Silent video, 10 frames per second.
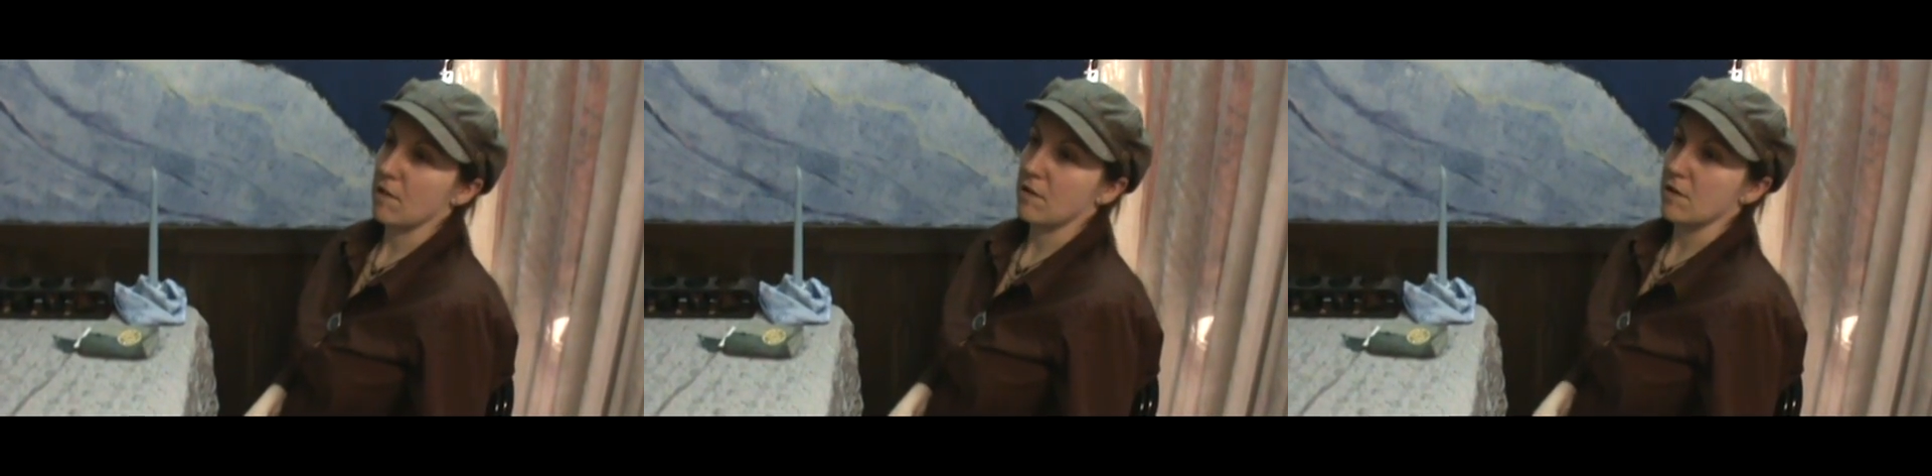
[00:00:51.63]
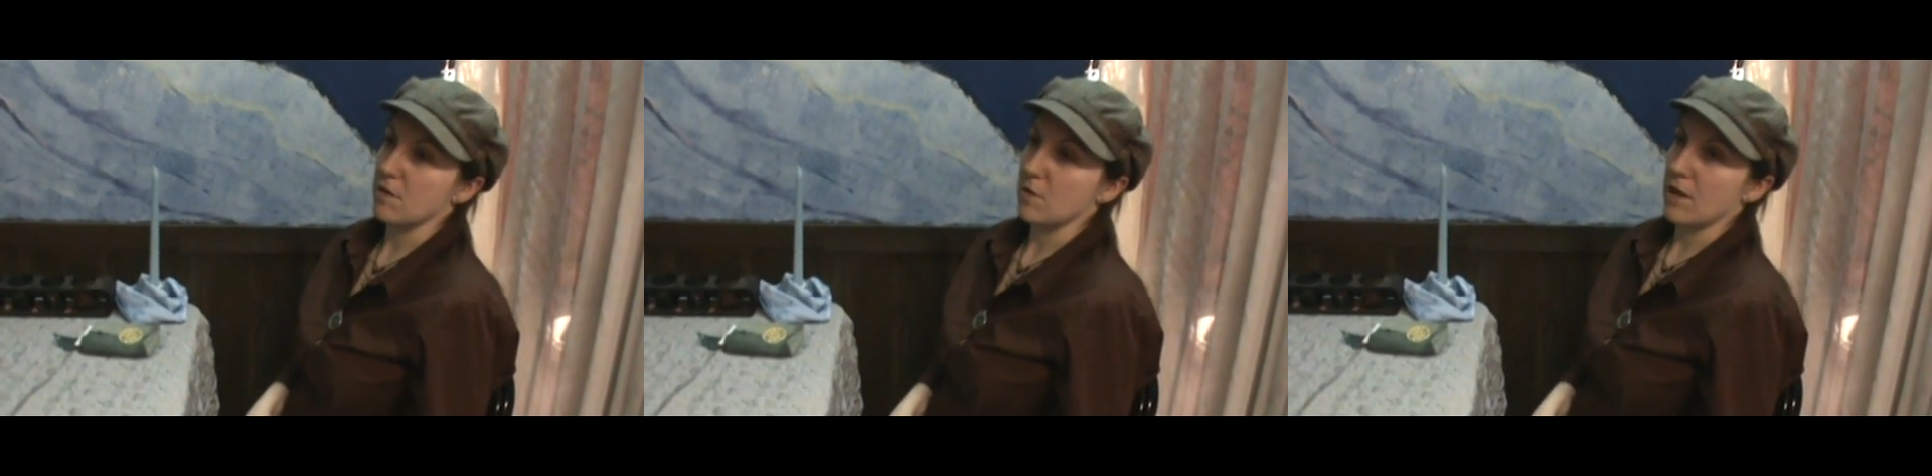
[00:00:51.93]
is to
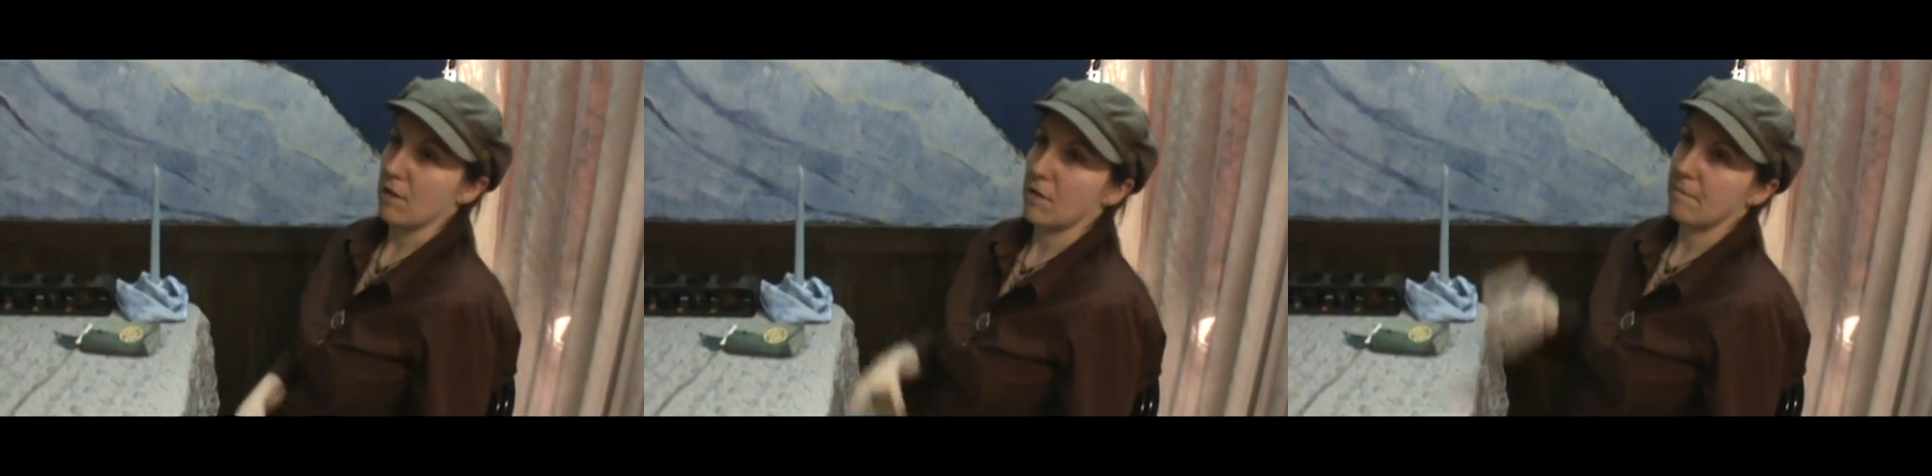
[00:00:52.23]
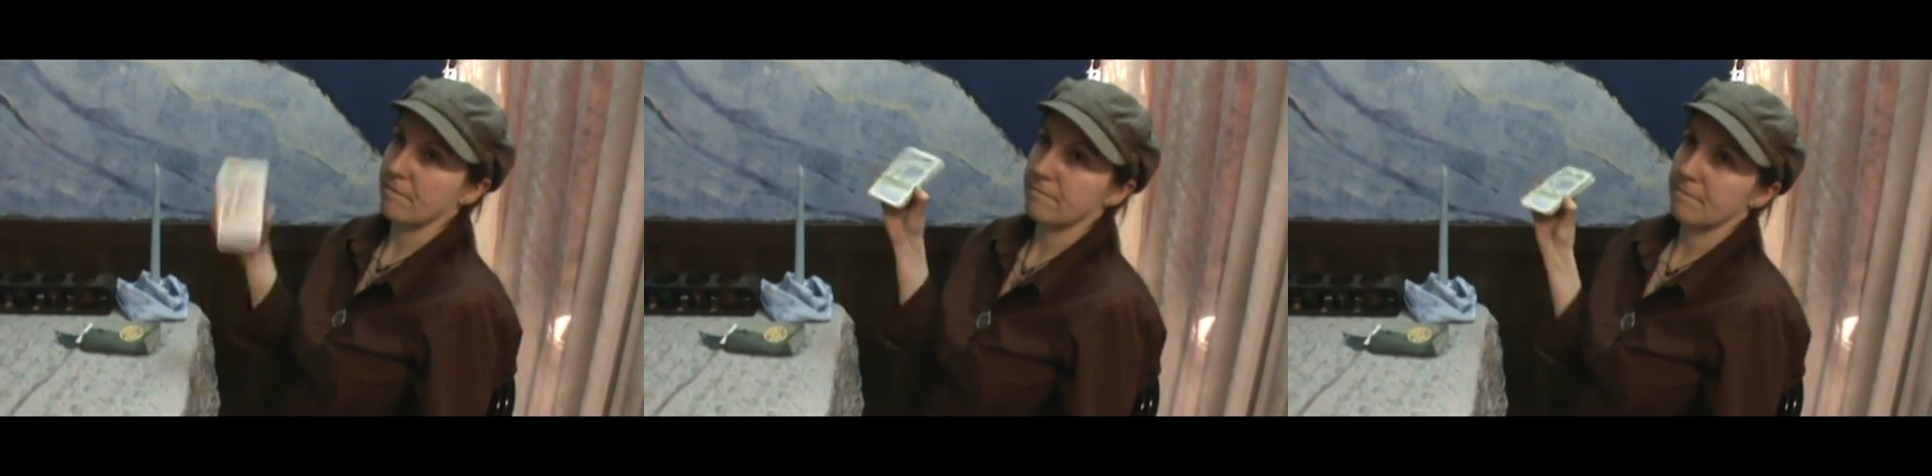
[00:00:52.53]
do this.
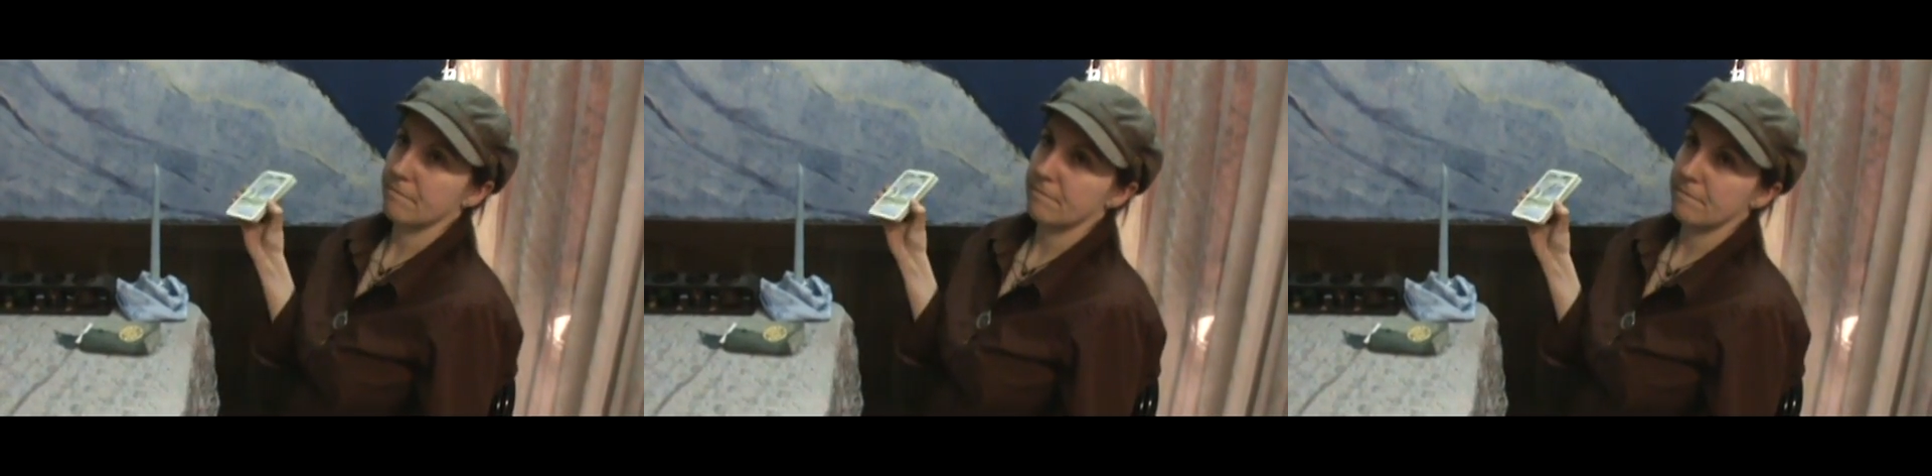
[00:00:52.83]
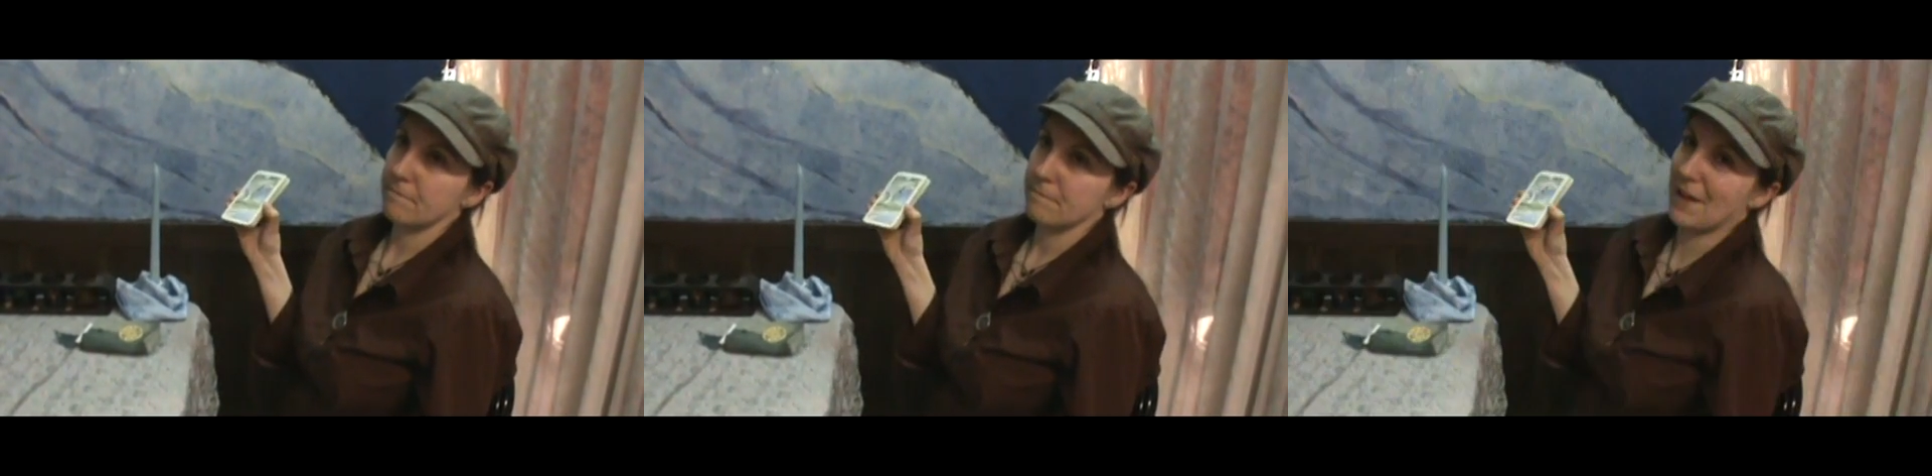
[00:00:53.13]

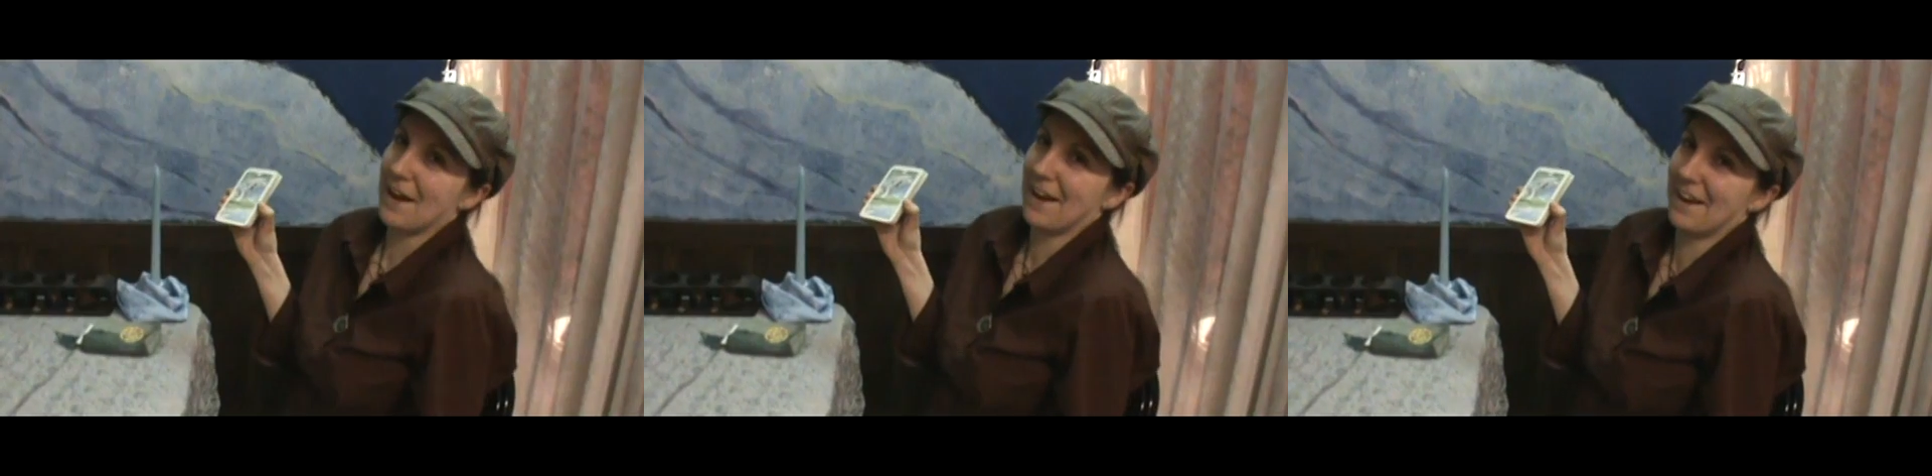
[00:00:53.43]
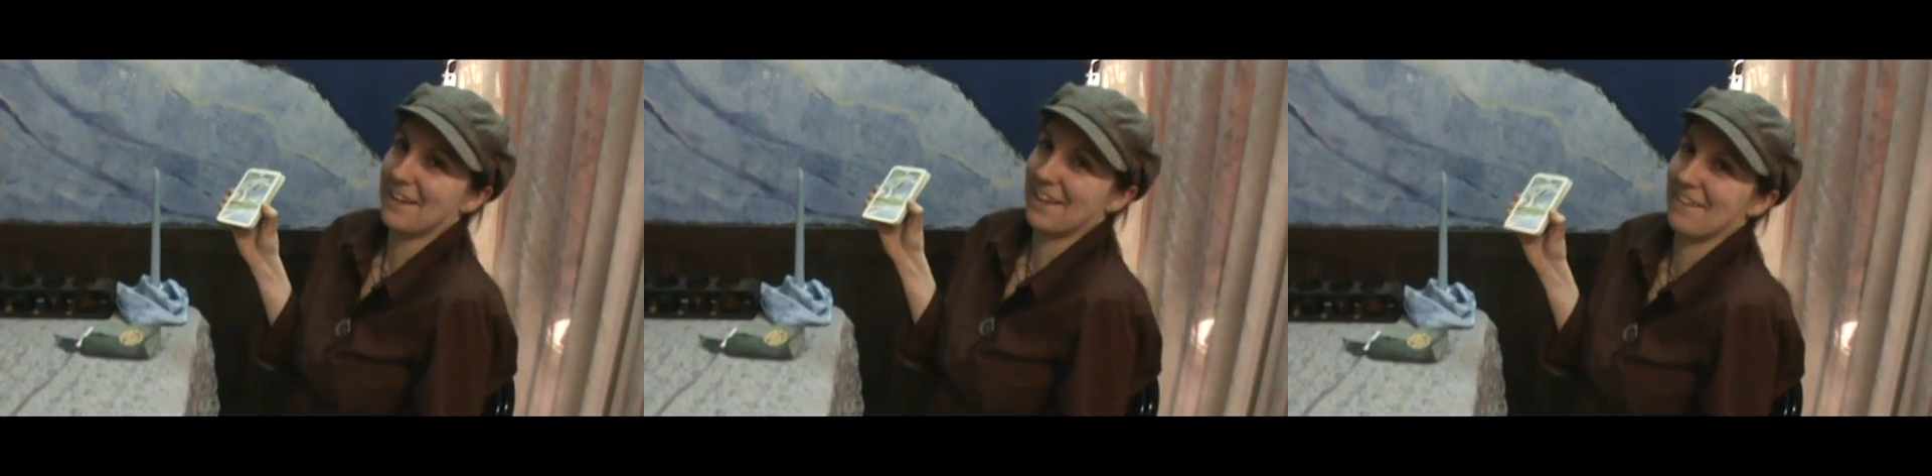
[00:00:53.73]

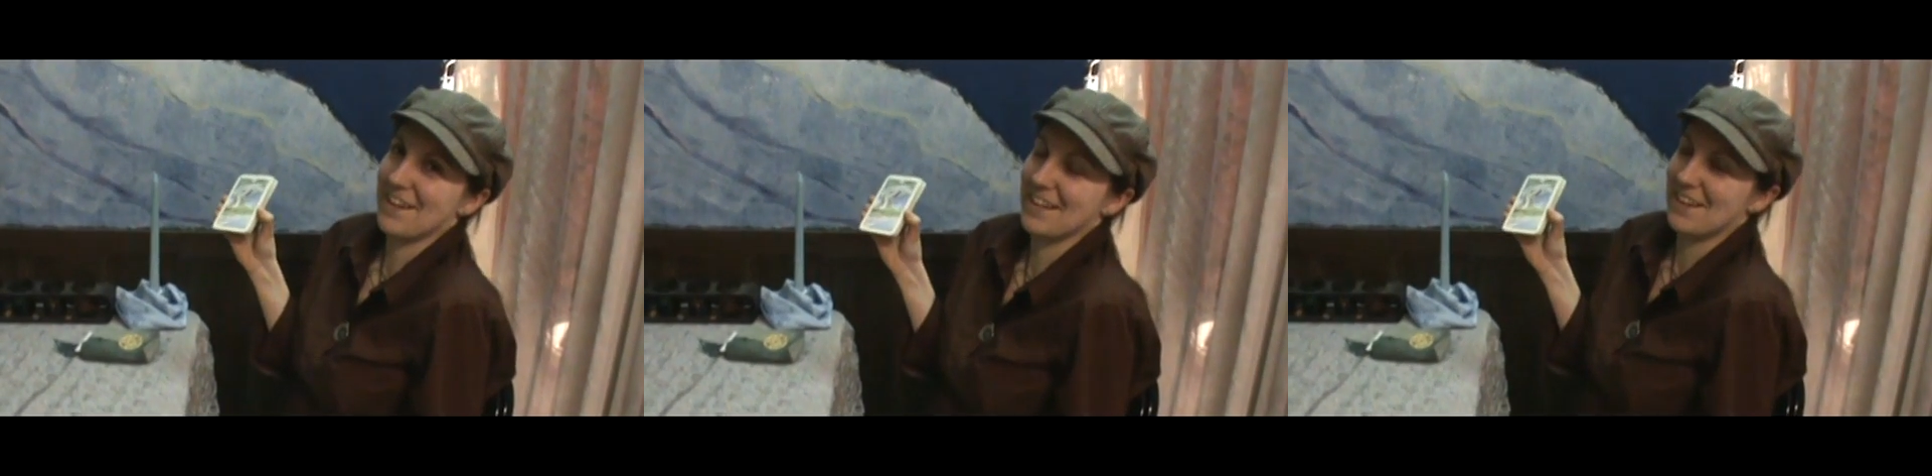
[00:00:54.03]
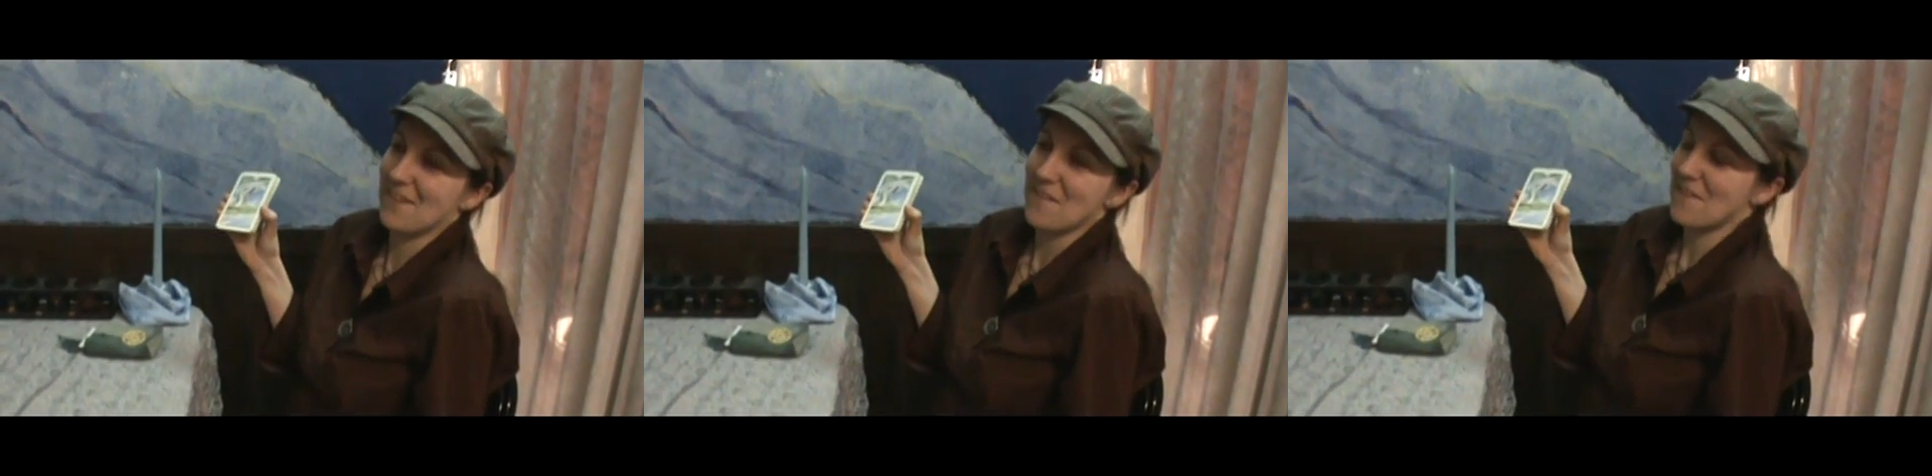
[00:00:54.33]
There you go.